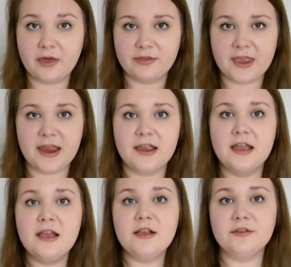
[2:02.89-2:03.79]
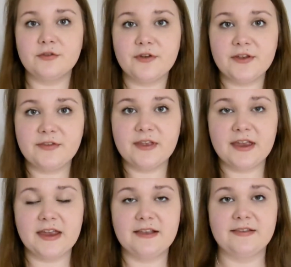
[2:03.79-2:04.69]
birthday. So first
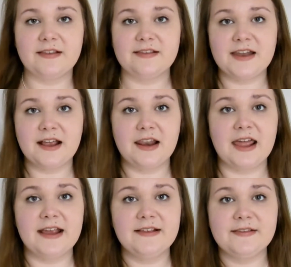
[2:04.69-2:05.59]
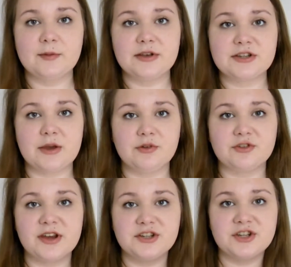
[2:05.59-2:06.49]
thing is this necklace, which I will
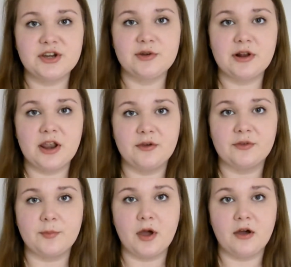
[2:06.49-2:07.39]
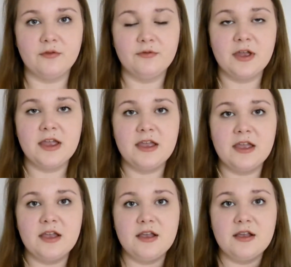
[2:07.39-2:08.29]
try and show you a close-up of.
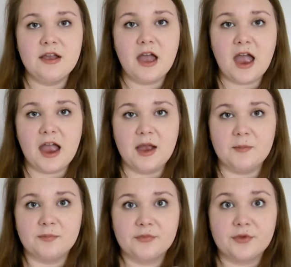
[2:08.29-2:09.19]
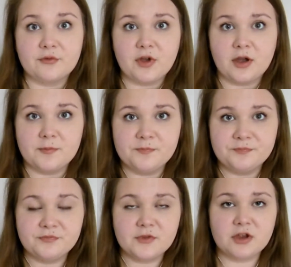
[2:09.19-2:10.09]
I'll
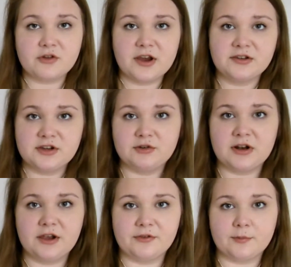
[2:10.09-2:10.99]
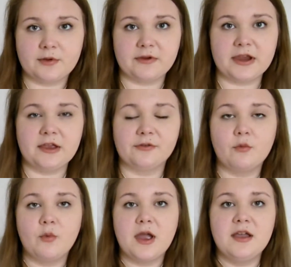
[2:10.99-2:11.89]
try and show you a close-up over here
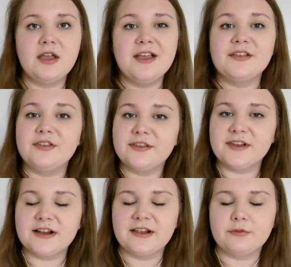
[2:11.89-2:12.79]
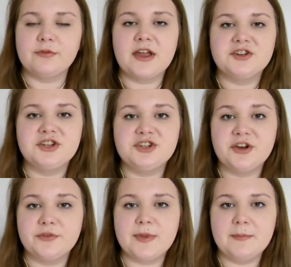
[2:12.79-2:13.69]
somewhere. So this necklace was actually
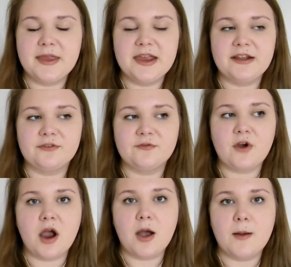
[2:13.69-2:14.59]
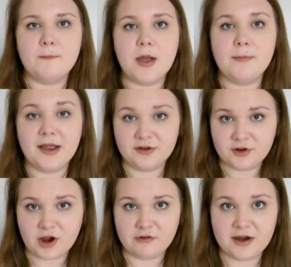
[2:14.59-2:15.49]
chosen by me, and it's from
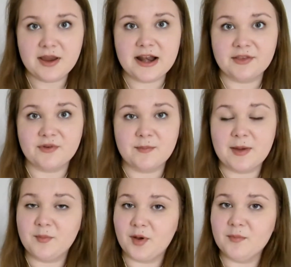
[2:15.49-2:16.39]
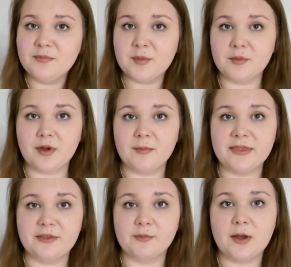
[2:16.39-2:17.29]
Pandora, and it's from my mum. My mum got me
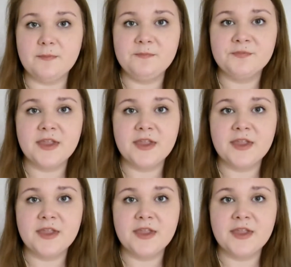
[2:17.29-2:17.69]
this one.